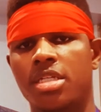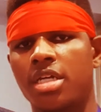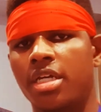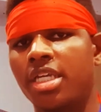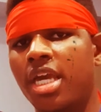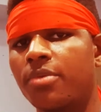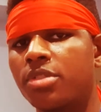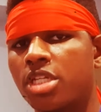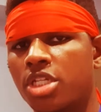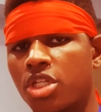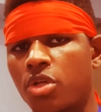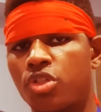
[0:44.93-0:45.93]
account,
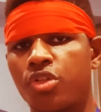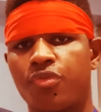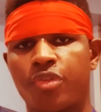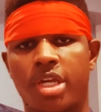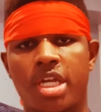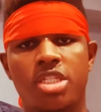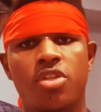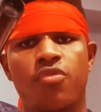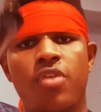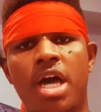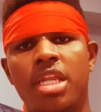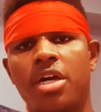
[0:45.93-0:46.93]
don't you forget to
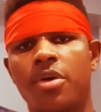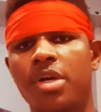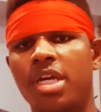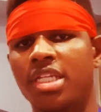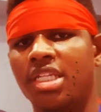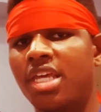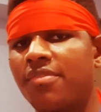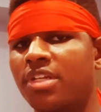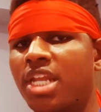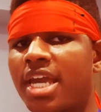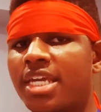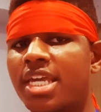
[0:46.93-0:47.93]
follow, leave a
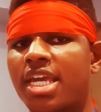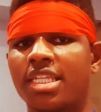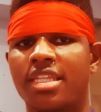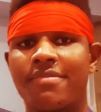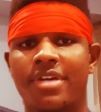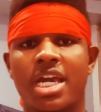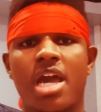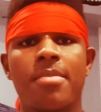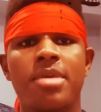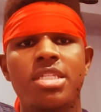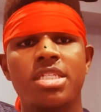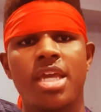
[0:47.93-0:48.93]
like, leave a
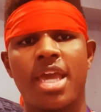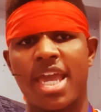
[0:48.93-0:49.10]
comment,